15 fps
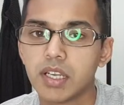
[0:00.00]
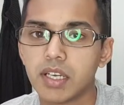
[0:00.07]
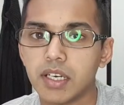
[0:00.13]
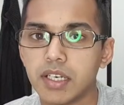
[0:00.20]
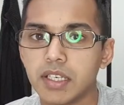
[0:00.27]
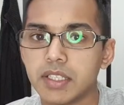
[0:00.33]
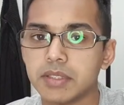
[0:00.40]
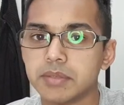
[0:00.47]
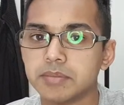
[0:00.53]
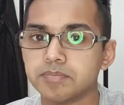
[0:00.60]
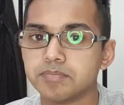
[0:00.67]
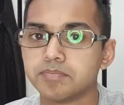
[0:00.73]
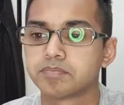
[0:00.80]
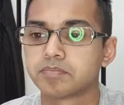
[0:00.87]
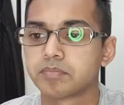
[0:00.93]

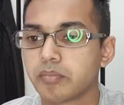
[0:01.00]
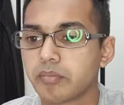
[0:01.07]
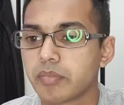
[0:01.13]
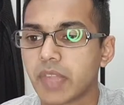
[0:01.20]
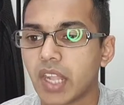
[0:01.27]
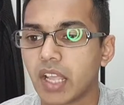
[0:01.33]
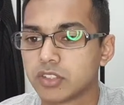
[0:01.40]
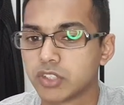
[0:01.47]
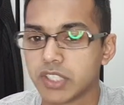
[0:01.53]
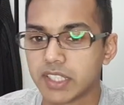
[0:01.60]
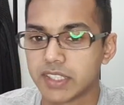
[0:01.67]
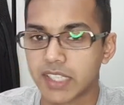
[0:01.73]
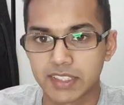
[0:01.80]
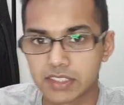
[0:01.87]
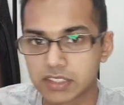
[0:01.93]
Um, so yeah,
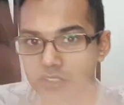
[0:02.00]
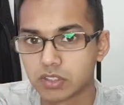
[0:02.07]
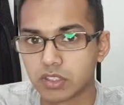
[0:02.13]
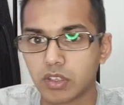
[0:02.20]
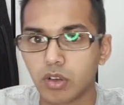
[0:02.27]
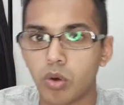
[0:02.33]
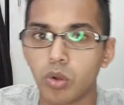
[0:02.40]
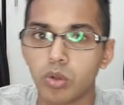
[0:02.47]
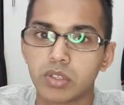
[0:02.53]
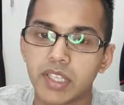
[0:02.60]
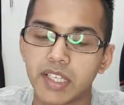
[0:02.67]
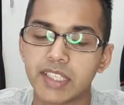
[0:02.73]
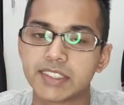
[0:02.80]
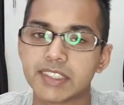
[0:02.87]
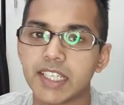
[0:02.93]
that whole
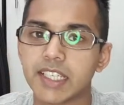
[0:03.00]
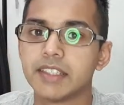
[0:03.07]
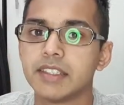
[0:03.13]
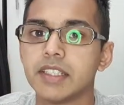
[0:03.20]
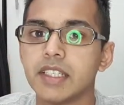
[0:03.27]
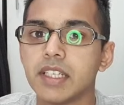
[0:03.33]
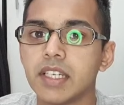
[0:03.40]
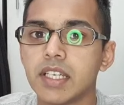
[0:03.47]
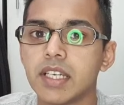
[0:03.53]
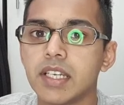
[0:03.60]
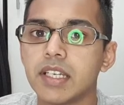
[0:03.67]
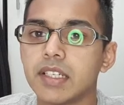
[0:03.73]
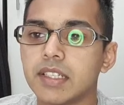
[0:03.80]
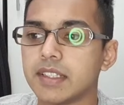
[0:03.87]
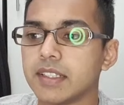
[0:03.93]
thing aside,
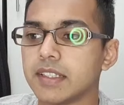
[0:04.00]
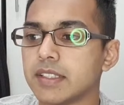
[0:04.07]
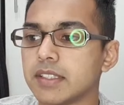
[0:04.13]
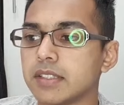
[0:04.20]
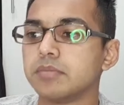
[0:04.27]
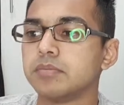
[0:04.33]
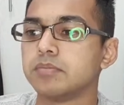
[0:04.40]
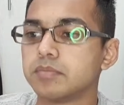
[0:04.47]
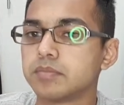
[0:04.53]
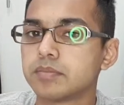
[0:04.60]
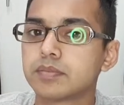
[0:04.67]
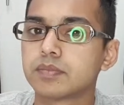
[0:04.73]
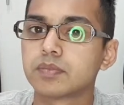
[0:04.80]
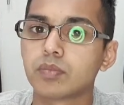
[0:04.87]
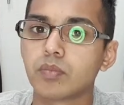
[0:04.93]
um,
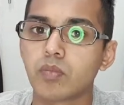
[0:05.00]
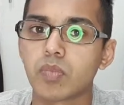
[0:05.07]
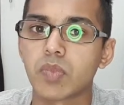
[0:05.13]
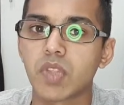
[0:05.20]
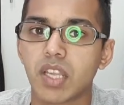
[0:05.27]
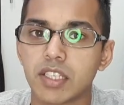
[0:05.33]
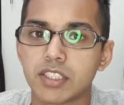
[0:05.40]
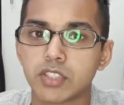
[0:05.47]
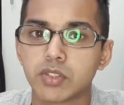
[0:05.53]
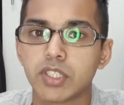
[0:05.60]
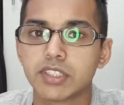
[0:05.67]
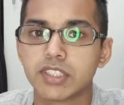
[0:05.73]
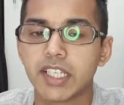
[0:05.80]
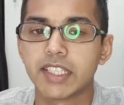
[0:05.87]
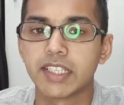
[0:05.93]
I just want
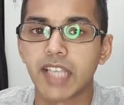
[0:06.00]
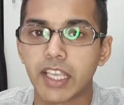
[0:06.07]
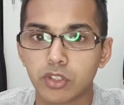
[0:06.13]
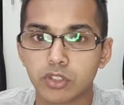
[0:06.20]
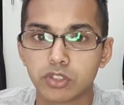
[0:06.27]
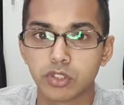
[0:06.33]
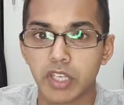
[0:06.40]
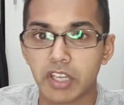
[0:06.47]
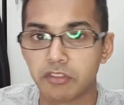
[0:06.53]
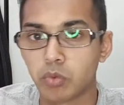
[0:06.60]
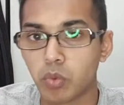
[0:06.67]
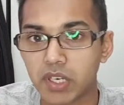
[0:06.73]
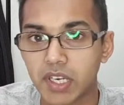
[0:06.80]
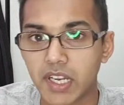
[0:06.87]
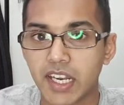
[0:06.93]
to say thank you to
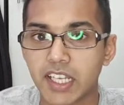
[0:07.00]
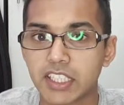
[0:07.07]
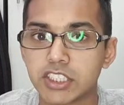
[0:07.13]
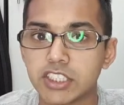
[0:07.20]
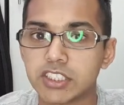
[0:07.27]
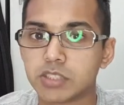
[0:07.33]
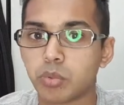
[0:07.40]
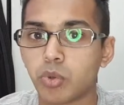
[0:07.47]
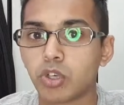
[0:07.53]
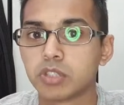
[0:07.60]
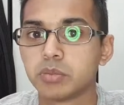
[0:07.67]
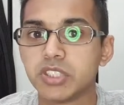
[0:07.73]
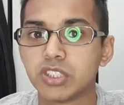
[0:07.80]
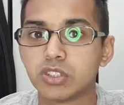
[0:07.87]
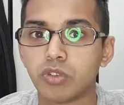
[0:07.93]
everyone that actually supported
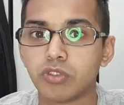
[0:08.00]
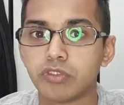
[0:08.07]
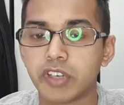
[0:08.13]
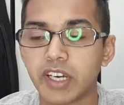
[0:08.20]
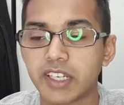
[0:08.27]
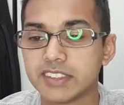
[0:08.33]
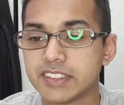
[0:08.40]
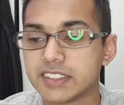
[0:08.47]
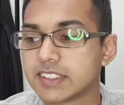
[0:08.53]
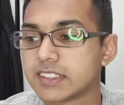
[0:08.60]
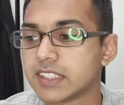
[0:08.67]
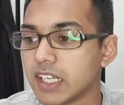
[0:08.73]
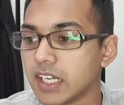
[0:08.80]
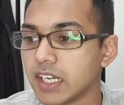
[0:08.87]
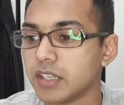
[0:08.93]
me so far. It's
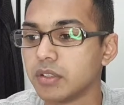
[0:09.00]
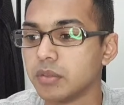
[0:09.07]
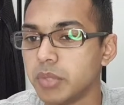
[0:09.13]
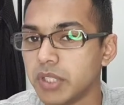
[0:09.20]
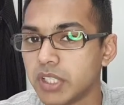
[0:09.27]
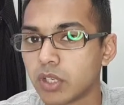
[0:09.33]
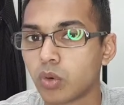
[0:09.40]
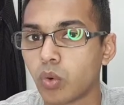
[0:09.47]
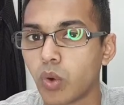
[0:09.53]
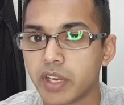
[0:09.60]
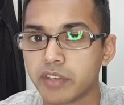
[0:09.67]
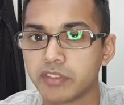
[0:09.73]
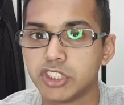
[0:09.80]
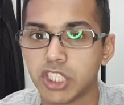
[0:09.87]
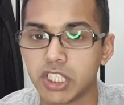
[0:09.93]
been quite of
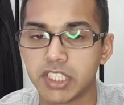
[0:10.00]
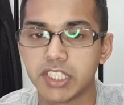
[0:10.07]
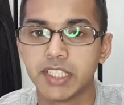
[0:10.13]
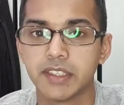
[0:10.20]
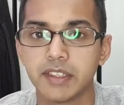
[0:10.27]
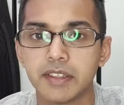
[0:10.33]
a journey.